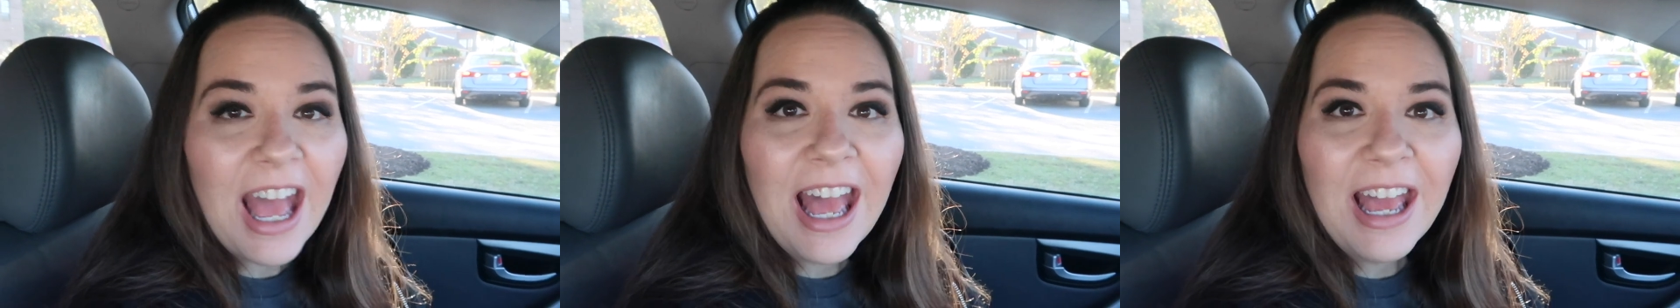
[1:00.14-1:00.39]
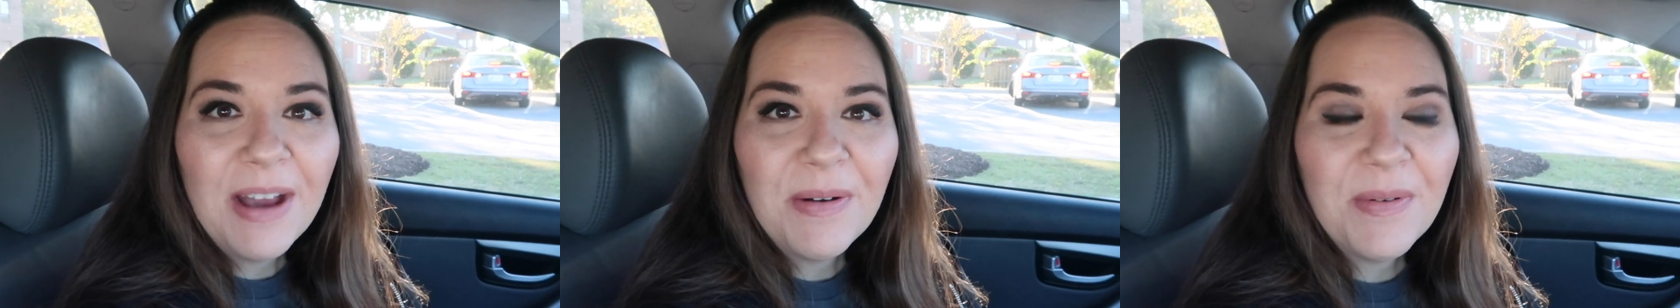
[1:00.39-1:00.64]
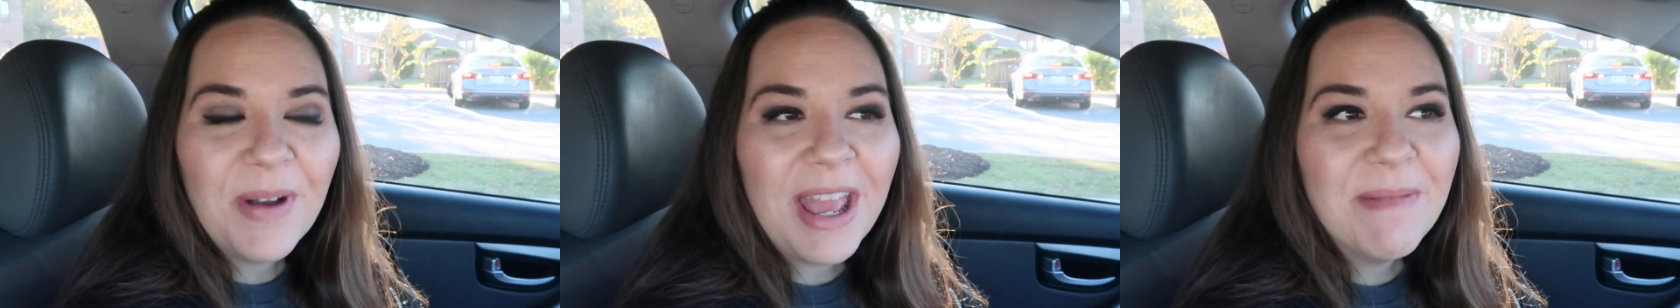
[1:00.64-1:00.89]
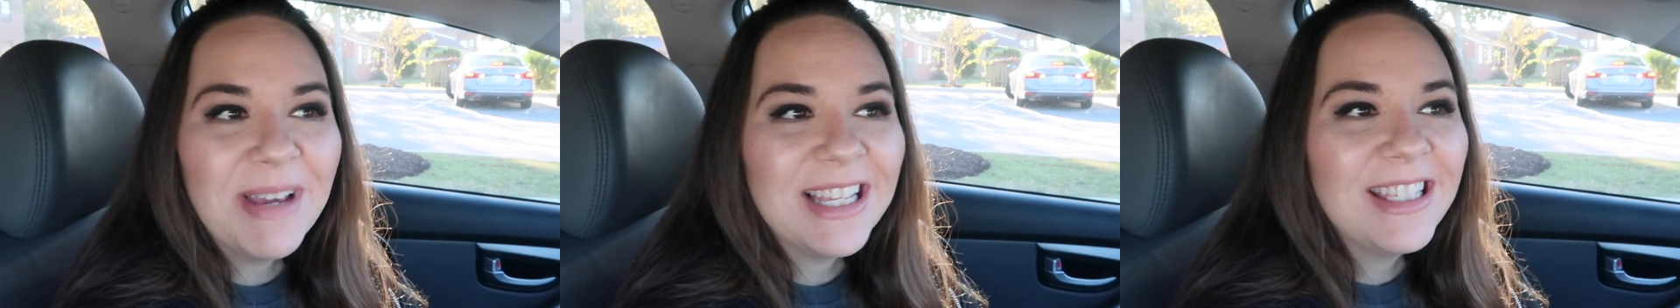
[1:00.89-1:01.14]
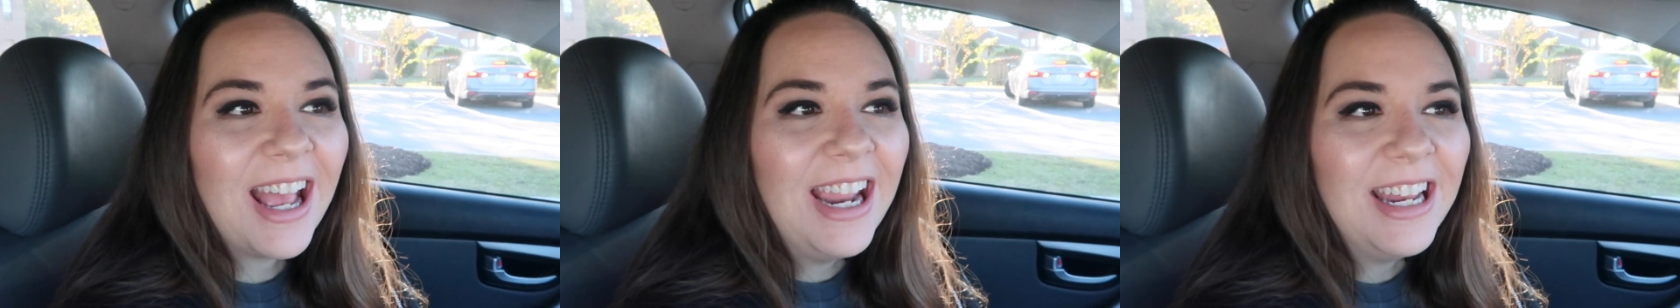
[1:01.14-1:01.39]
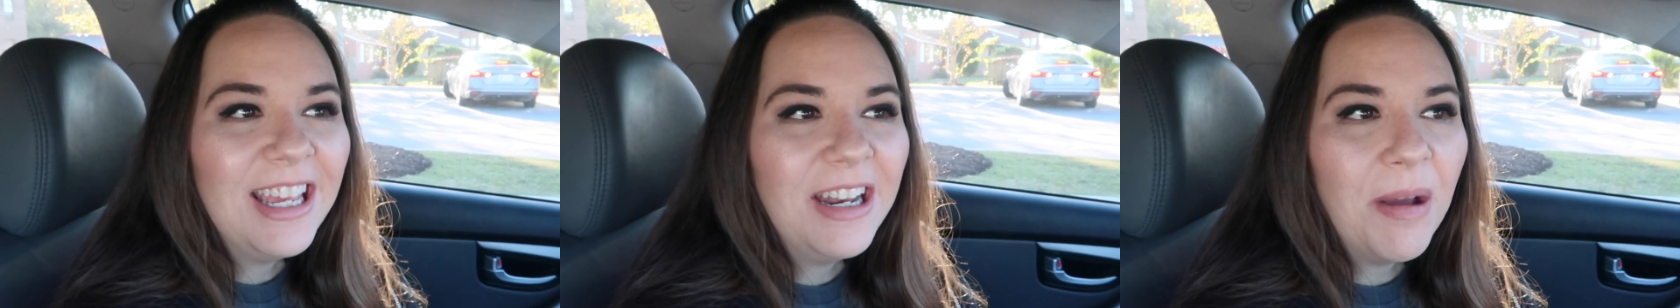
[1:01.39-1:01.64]
I am
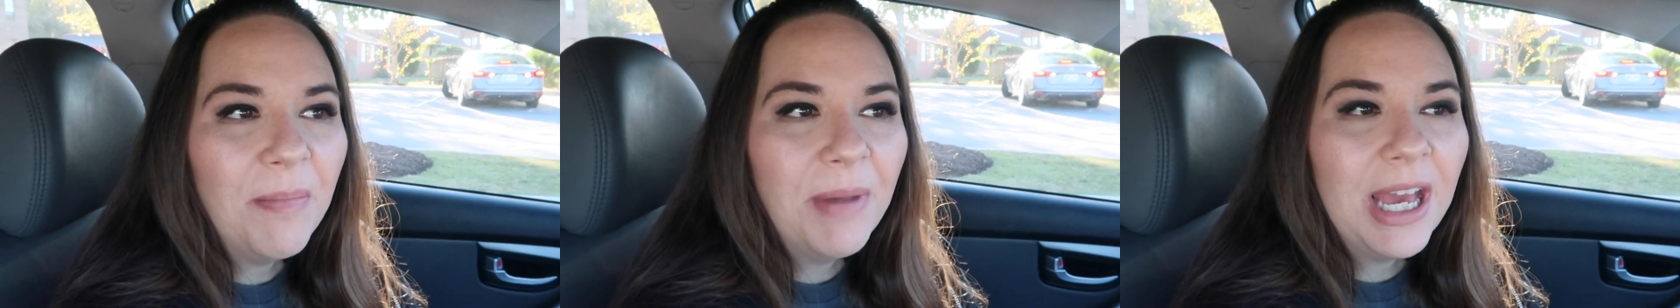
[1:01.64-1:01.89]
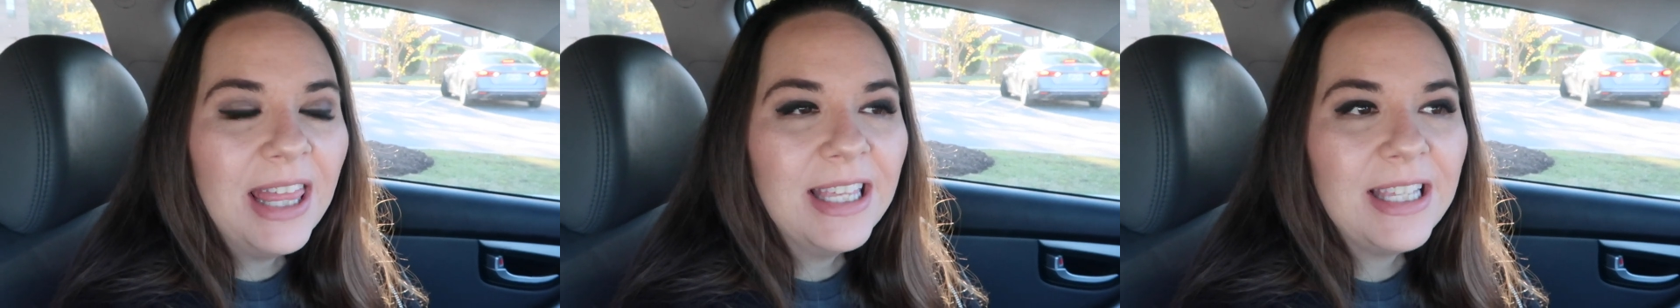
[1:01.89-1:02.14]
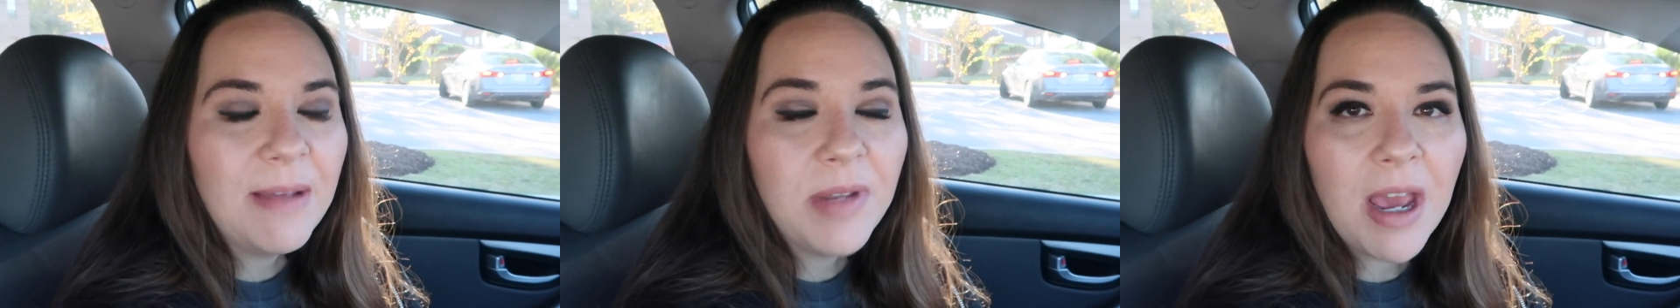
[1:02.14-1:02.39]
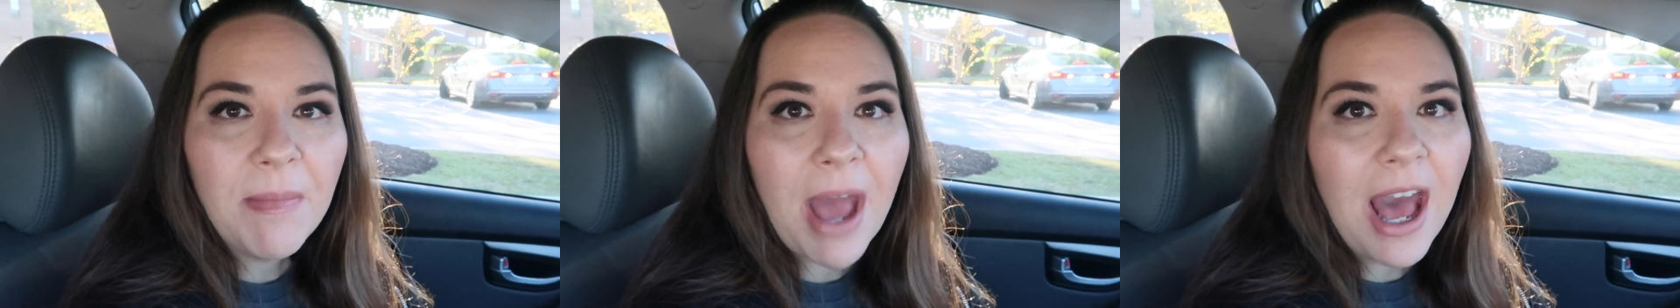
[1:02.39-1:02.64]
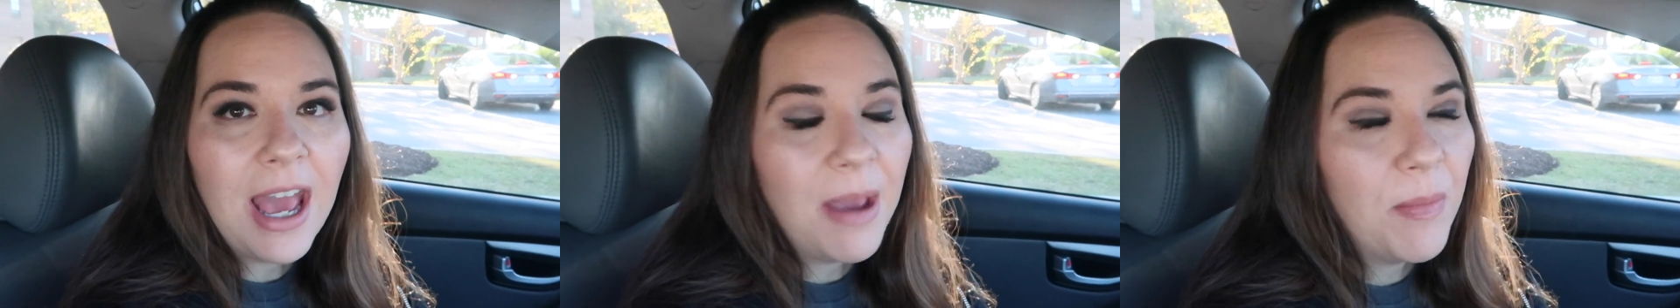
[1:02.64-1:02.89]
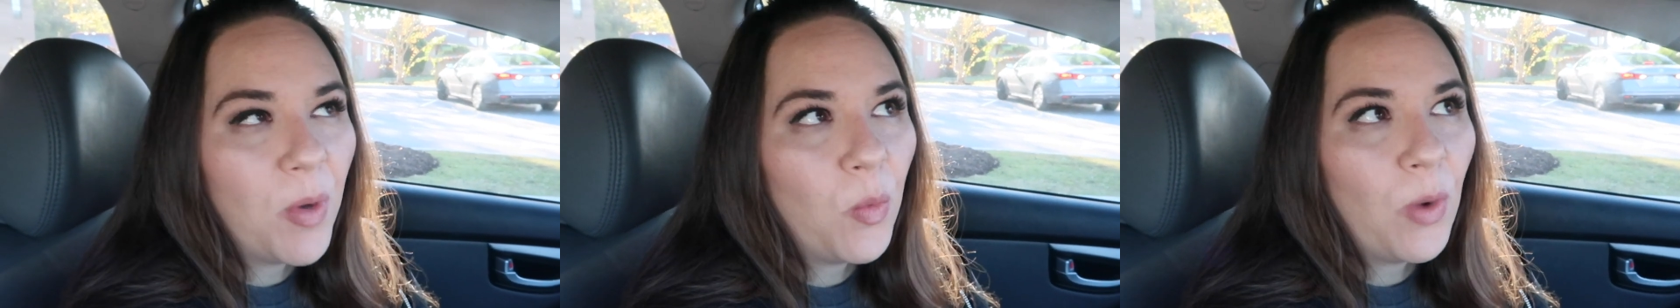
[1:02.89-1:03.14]
excited, but at the same time, I
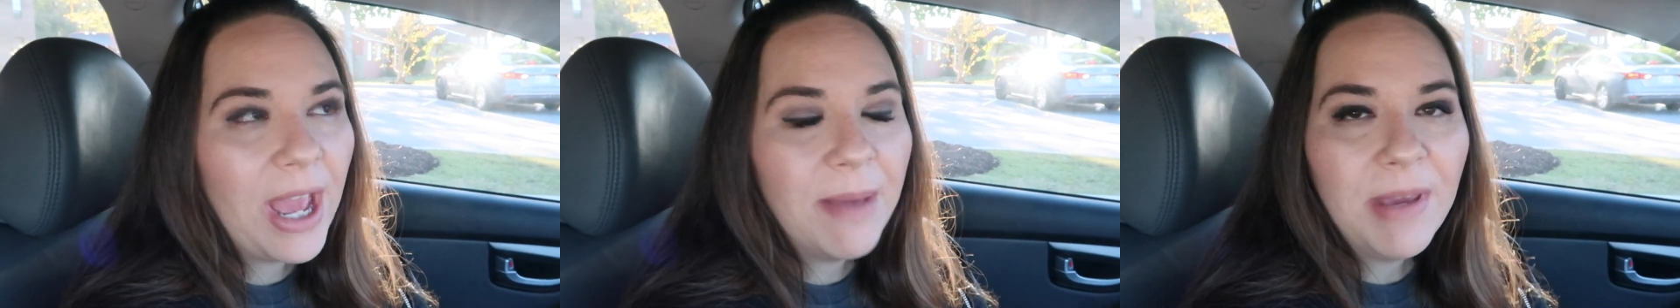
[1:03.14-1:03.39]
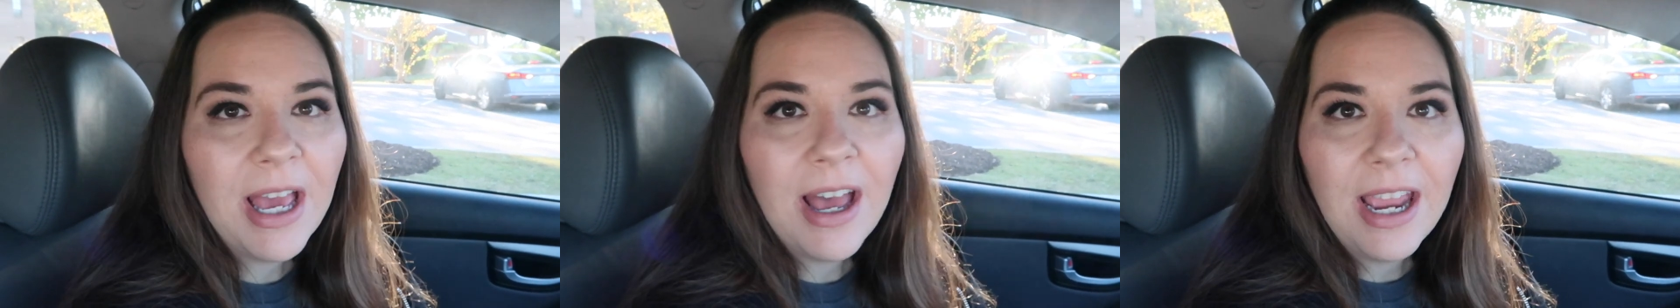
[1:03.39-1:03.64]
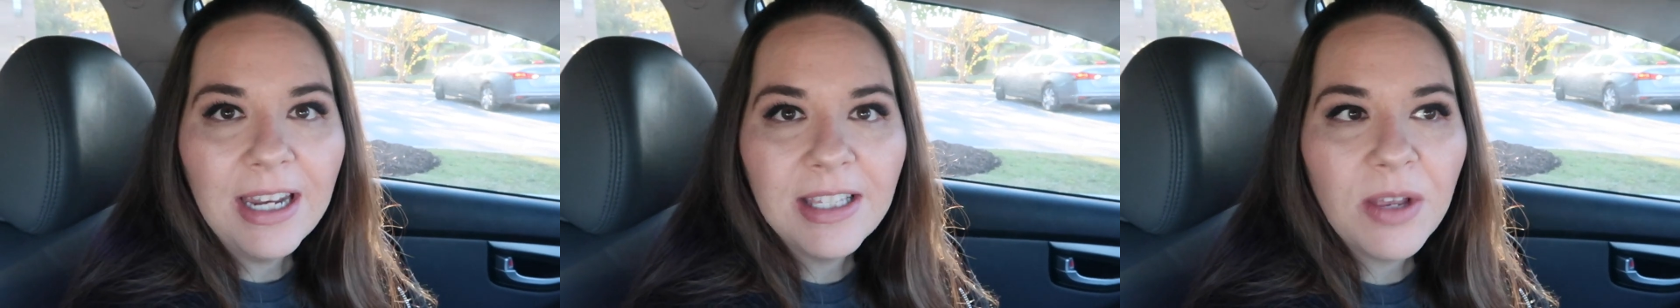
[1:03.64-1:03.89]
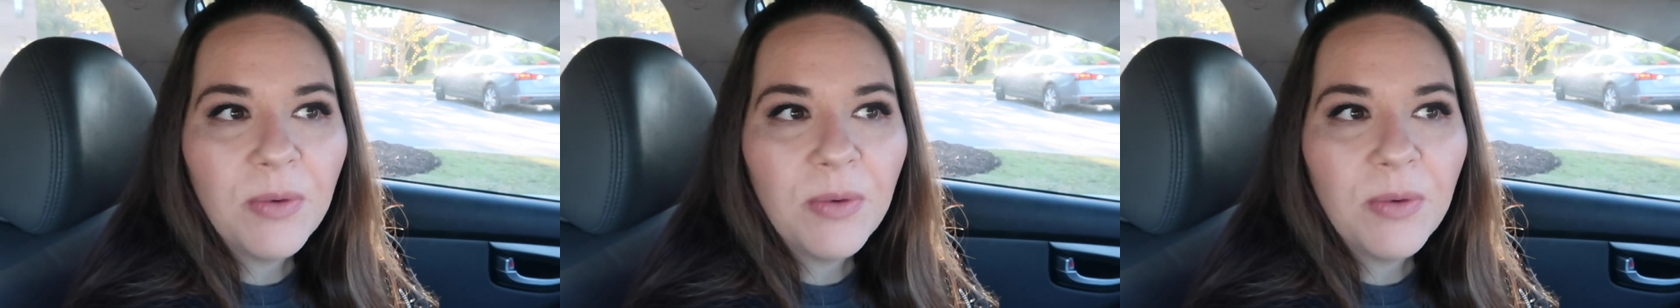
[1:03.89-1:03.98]
am way behind.